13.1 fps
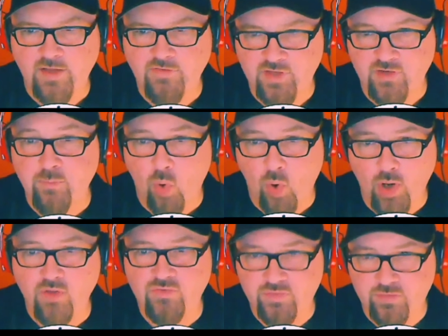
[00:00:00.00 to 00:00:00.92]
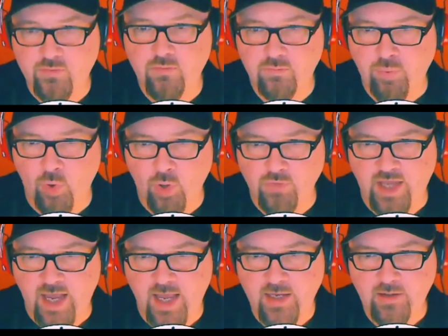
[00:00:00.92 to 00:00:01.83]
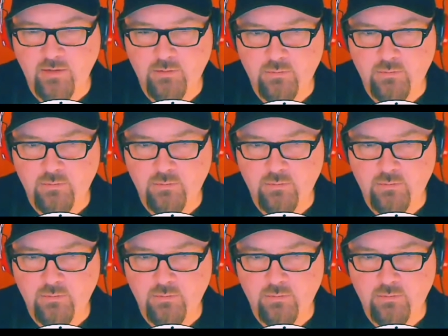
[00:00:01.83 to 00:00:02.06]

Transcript: and is this Boyle's guy?